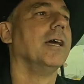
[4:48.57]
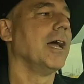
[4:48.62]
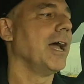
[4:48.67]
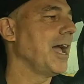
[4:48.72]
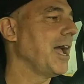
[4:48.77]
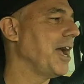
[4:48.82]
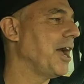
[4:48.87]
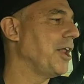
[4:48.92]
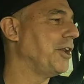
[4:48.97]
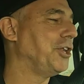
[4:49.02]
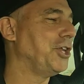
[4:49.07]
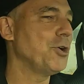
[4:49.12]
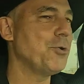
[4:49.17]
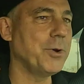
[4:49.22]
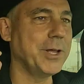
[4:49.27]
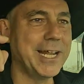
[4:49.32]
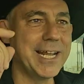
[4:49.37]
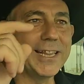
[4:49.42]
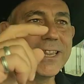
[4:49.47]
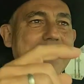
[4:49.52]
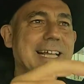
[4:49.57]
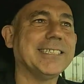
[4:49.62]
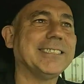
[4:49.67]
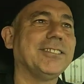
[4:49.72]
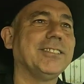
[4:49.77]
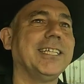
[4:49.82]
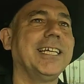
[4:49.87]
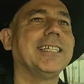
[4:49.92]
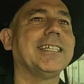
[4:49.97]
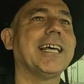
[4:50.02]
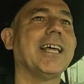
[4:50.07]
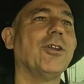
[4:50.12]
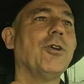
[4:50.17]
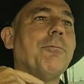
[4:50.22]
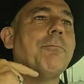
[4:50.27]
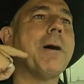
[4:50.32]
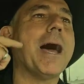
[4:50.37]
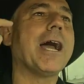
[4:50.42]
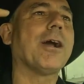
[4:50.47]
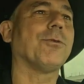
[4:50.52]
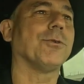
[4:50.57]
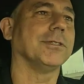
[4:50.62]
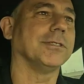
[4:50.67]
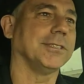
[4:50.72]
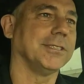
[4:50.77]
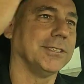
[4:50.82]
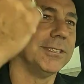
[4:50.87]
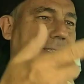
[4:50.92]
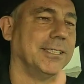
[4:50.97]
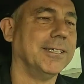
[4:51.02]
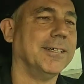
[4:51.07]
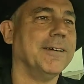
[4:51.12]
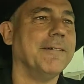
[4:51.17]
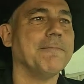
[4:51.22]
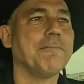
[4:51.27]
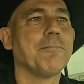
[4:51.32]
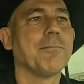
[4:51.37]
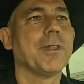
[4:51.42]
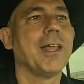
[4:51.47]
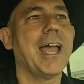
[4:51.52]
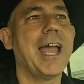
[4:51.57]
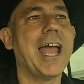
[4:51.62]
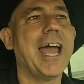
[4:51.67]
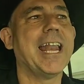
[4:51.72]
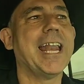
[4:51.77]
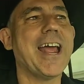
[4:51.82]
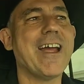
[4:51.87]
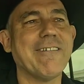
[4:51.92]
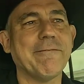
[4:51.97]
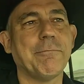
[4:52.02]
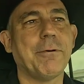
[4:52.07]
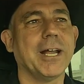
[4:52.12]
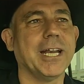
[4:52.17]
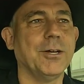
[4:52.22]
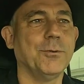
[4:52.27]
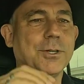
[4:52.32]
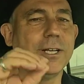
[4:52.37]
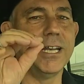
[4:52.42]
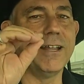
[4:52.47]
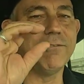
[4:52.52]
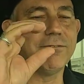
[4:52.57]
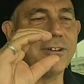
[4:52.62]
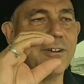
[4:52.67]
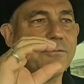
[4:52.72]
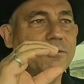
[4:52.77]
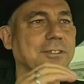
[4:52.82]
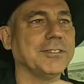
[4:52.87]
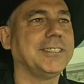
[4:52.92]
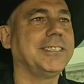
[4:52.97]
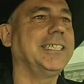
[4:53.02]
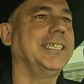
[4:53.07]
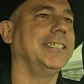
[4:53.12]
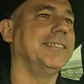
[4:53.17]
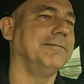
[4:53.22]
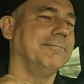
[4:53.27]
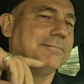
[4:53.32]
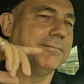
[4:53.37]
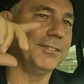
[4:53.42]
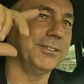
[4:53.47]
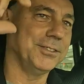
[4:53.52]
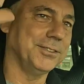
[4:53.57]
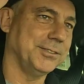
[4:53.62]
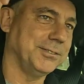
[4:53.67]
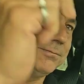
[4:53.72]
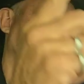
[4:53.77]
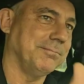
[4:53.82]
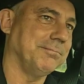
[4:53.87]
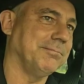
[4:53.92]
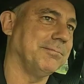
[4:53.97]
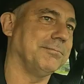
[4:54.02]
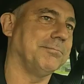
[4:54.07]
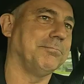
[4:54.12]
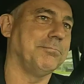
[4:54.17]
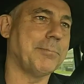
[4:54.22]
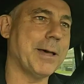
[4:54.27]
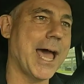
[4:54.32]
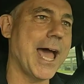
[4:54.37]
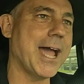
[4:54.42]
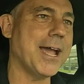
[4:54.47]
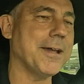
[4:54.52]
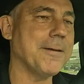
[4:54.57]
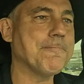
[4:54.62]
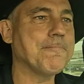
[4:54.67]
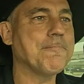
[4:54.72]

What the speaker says: and you would hit that loop backwards, and everybody would lift off their seat back.